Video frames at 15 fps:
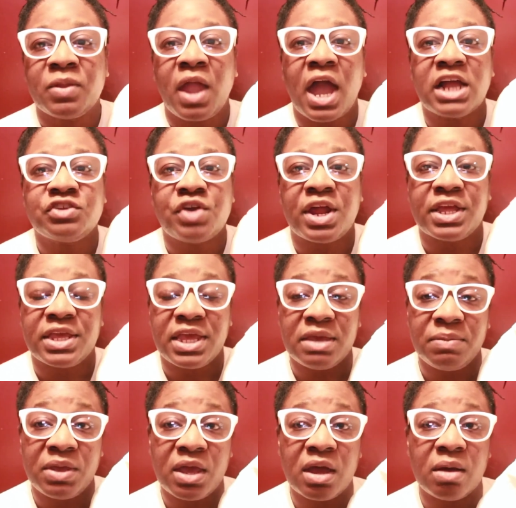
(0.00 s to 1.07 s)
I try to keep
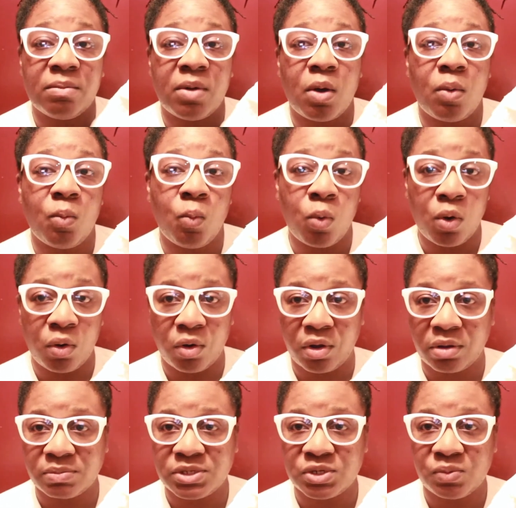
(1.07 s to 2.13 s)
him
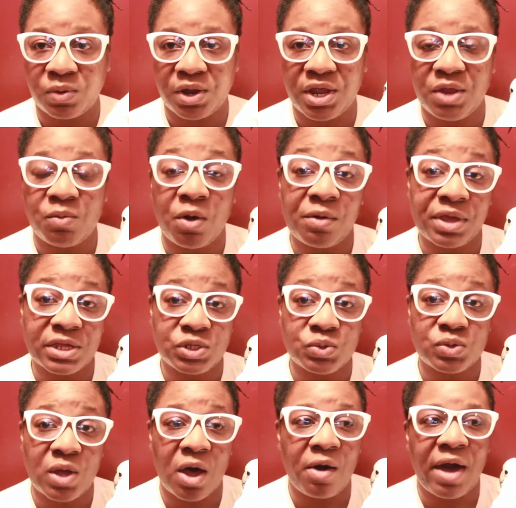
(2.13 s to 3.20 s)
warm to where he won't get too
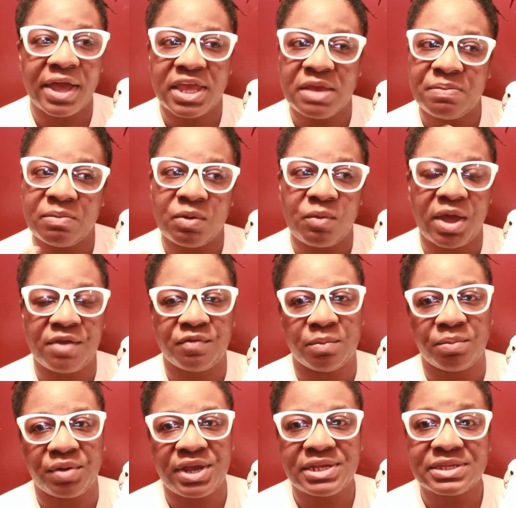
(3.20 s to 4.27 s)
cold. I keep him away from
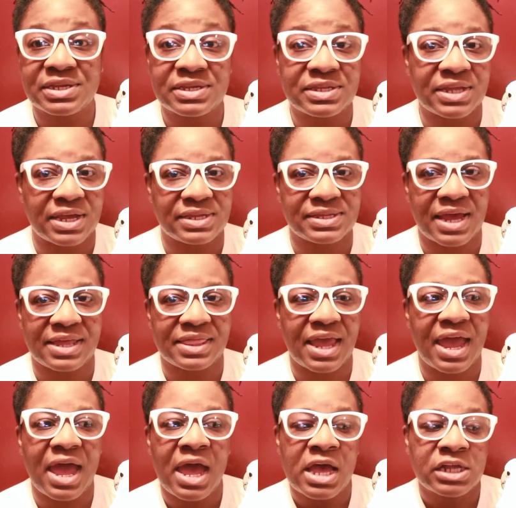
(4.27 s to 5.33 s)
breezes, things like
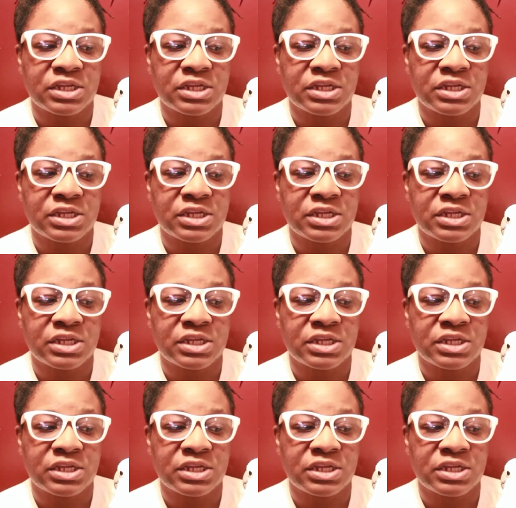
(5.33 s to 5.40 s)
that.